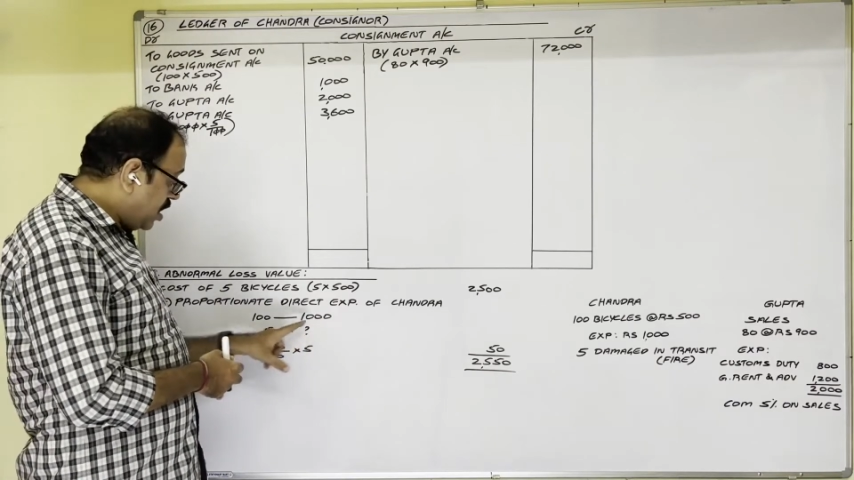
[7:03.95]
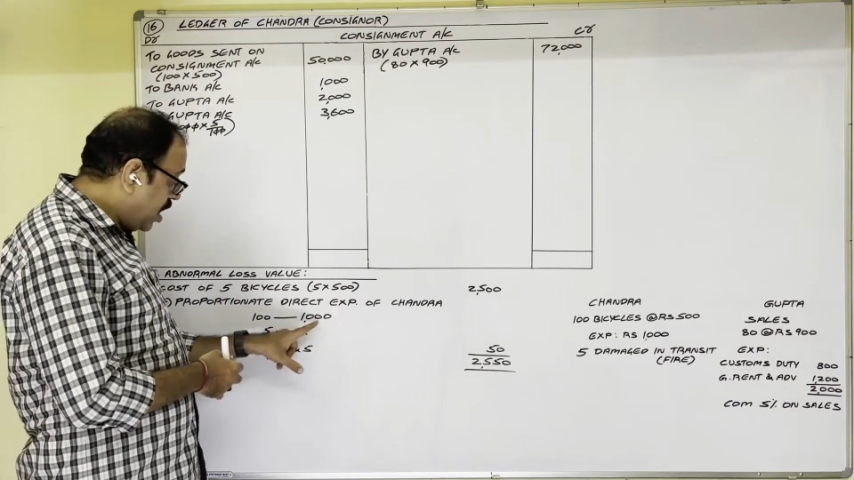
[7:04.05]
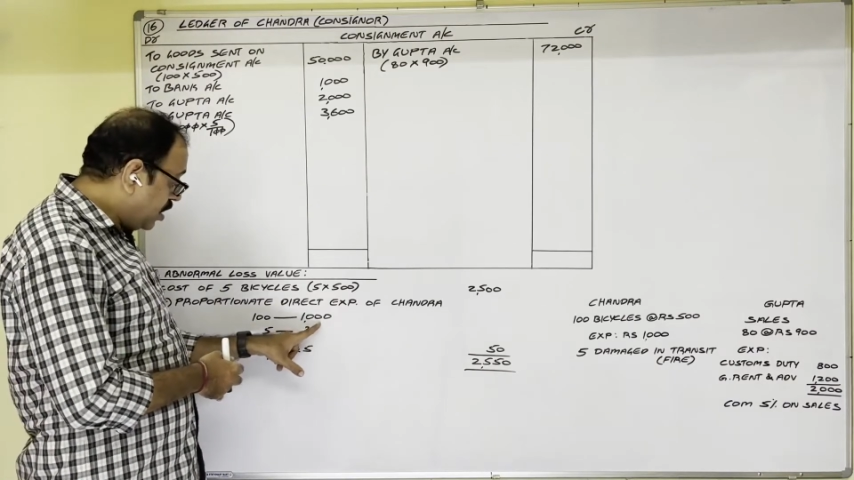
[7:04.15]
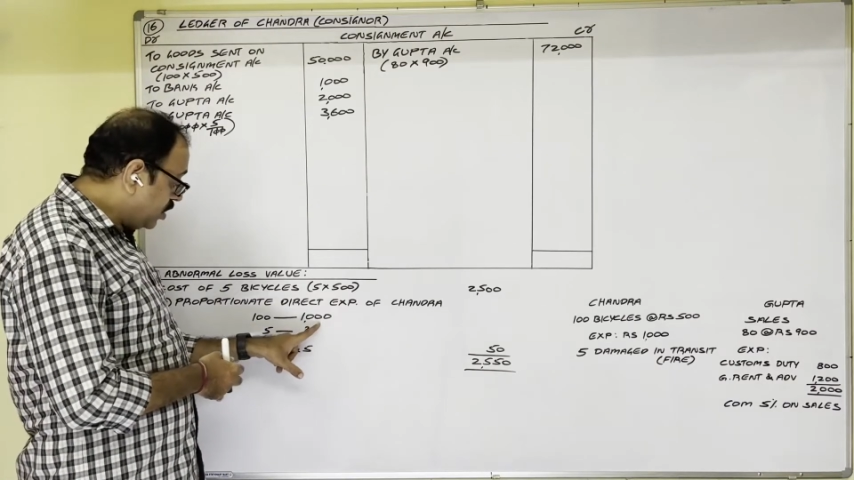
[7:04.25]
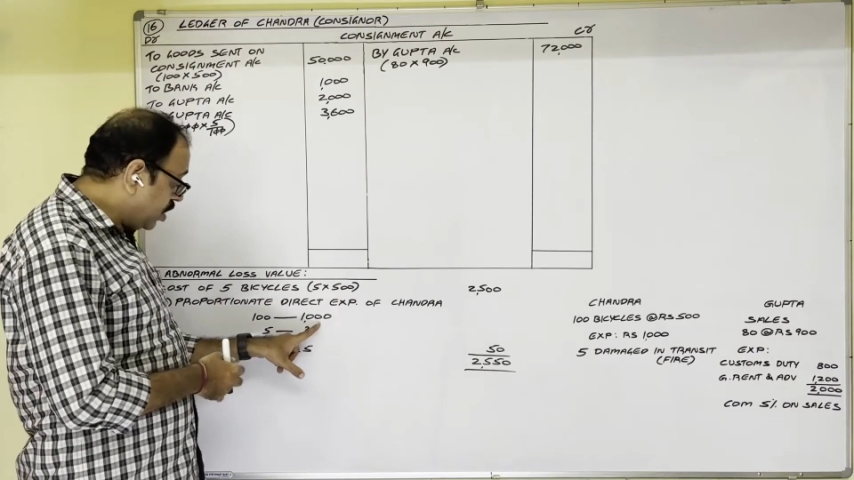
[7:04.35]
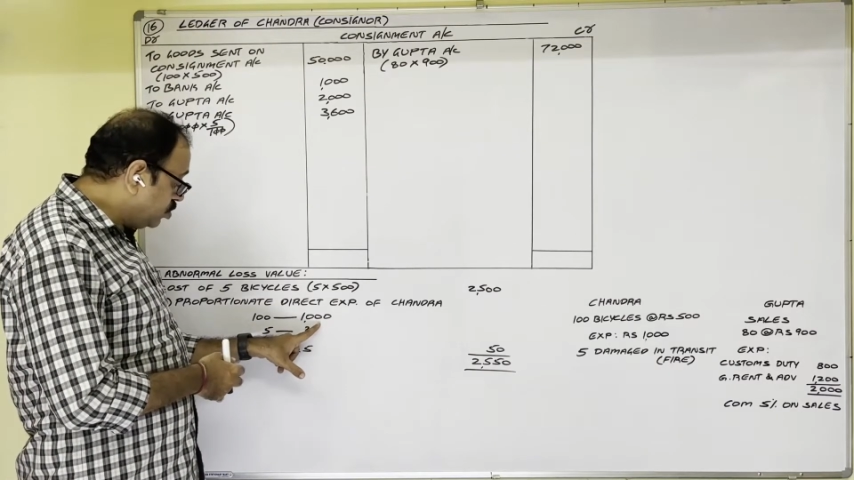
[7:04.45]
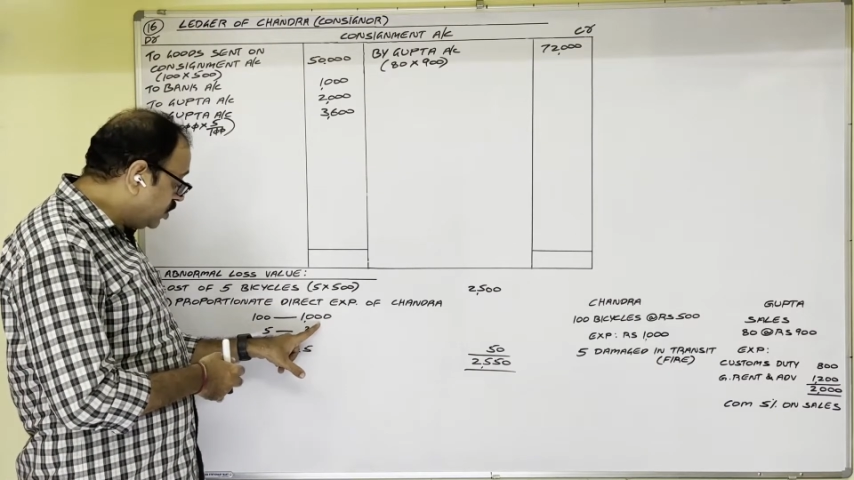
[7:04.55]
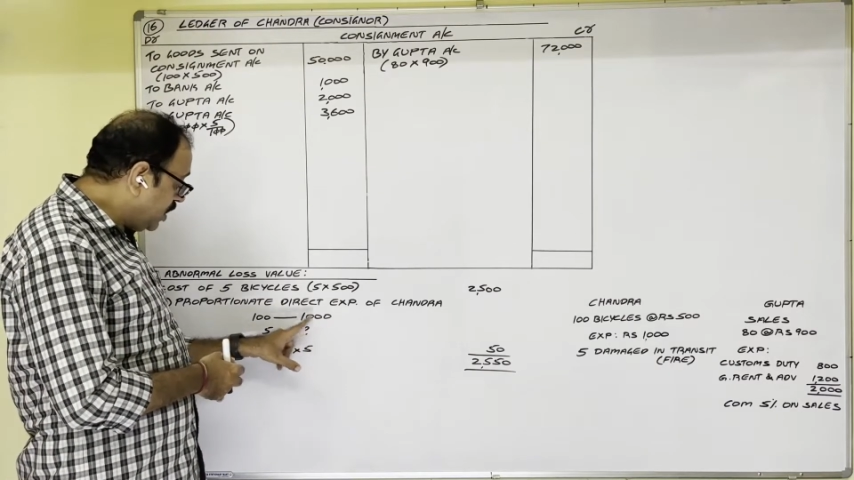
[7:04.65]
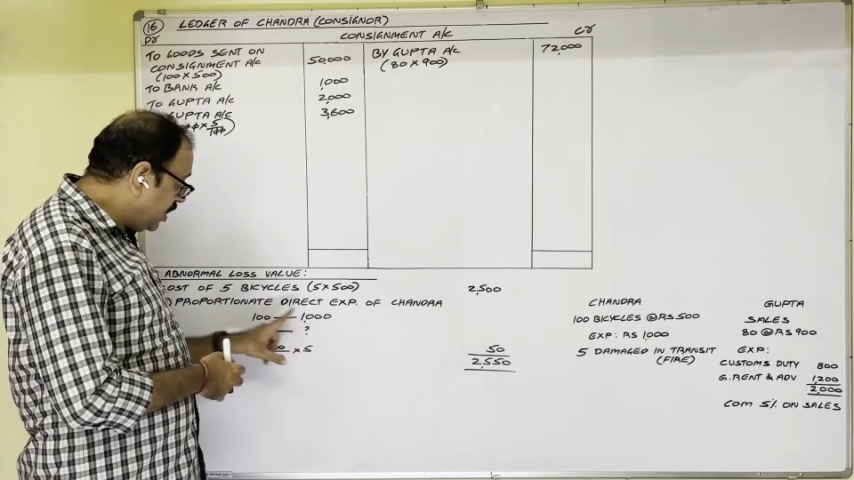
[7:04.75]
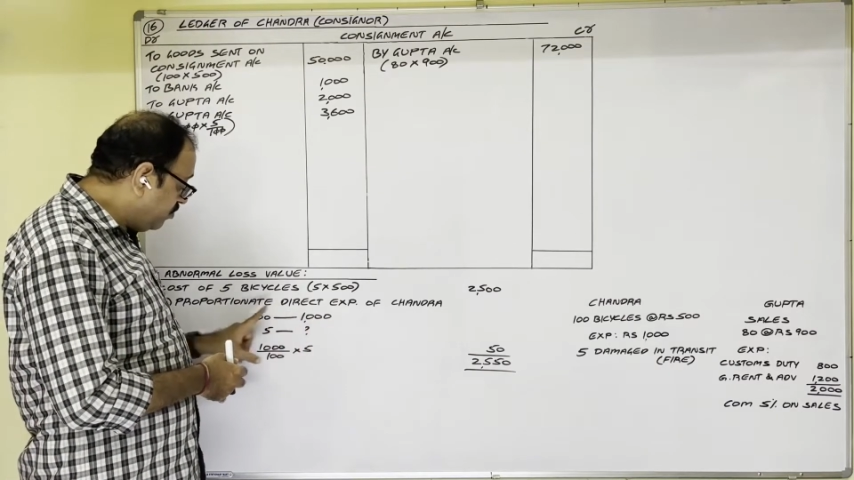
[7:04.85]

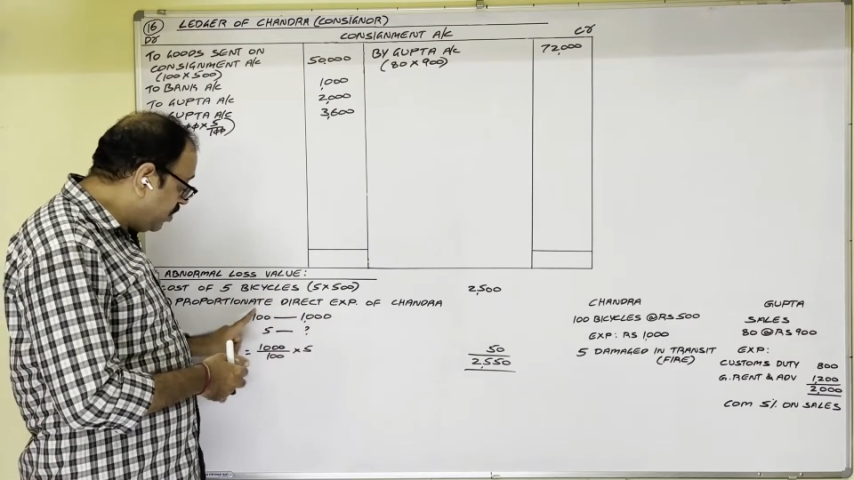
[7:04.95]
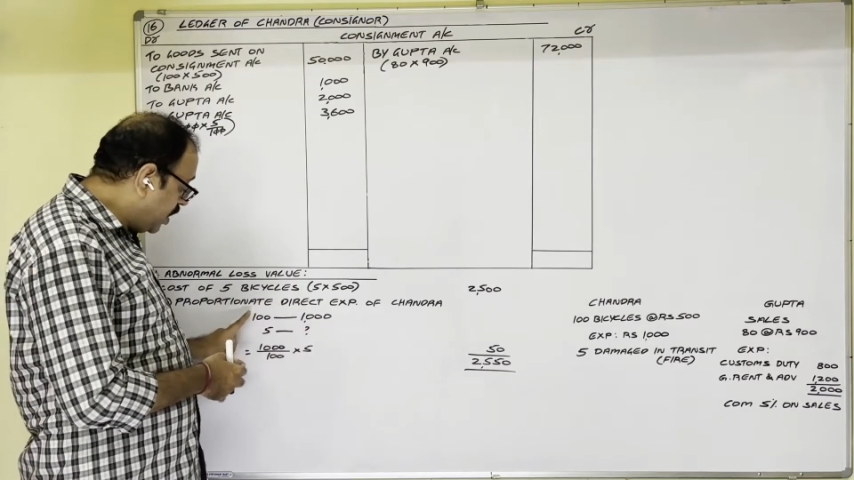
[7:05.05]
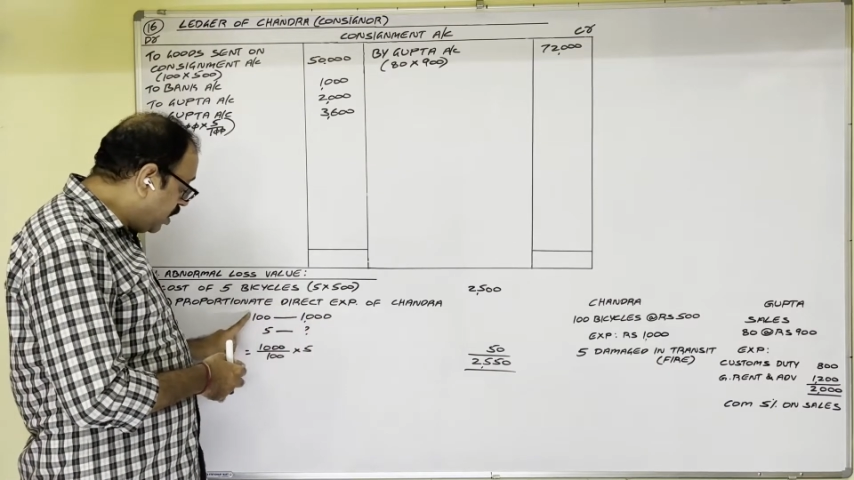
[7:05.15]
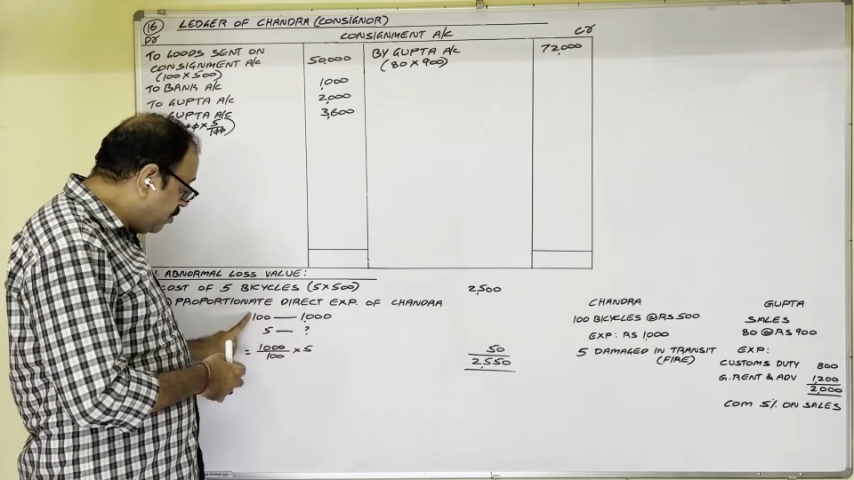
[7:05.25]
1000 divided